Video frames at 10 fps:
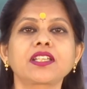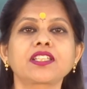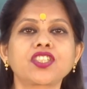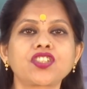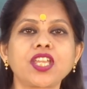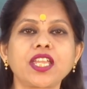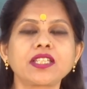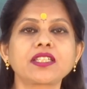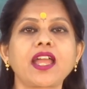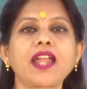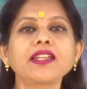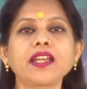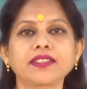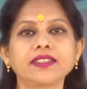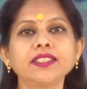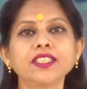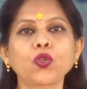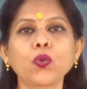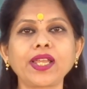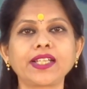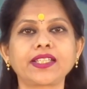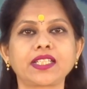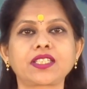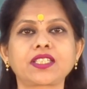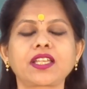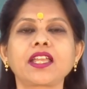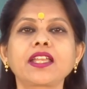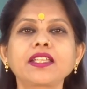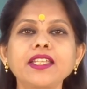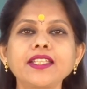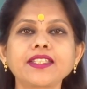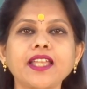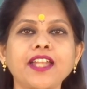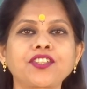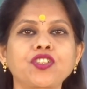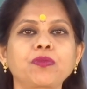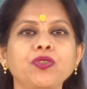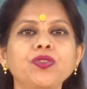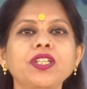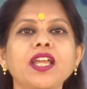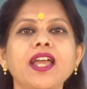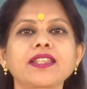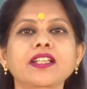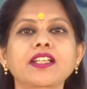state and other qualities. Each attribute has a